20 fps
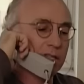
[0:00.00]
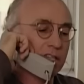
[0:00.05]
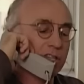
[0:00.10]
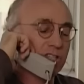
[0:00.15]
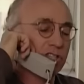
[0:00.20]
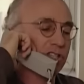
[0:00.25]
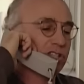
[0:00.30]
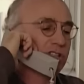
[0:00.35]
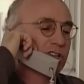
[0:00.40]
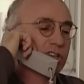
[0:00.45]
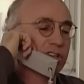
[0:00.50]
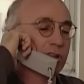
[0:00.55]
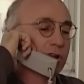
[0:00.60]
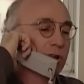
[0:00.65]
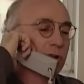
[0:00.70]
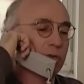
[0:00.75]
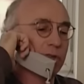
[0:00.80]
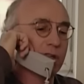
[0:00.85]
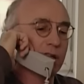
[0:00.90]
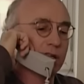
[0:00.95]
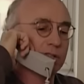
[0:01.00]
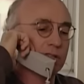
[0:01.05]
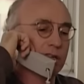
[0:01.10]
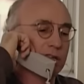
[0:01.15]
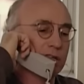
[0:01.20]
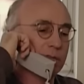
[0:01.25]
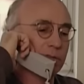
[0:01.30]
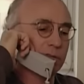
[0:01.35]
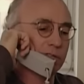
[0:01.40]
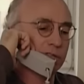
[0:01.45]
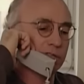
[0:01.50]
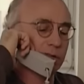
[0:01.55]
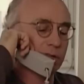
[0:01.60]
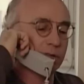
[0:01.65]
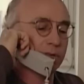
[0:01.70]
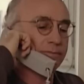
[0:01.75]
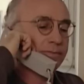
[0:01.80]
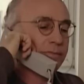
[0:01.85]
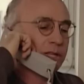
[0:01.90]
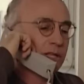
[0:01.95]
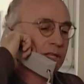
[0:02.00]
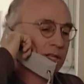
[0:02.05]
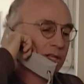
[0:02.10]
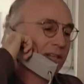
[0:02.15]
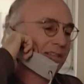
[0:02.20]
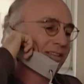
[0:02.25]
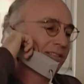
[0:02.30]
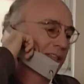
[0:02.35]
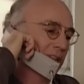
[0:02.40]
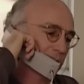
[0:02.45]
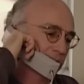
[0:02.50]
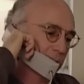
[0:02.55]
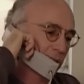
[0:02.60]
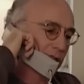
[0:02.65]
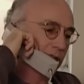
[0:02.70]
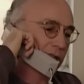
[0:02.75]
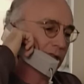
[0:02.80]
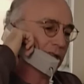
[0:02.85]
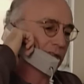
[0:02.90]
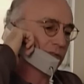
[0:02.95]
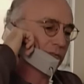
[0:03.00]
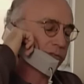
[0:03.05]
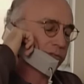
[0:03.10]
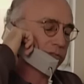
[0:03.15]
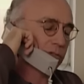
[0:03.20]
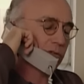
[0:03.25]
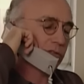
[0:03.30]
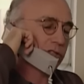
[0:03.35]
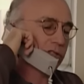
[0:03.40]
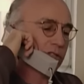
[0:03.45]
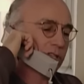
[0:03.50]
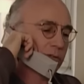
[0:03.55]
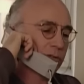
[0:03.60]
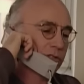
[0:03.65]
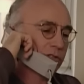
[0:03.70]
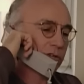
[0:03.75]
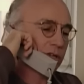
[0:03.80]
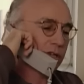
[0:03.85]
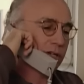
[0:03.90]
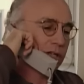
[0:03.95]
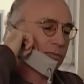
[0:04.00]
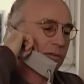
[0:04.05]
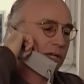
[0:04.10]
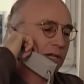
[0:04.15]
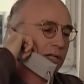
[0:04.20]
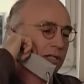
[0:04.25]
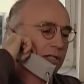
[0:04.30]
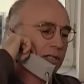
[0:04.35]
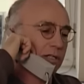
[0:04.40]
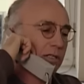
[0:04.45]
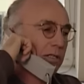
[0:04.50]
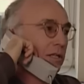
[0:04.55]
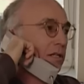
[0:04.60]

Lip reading: He just said no without telling me. So that's why, that's what he said he was sorry about.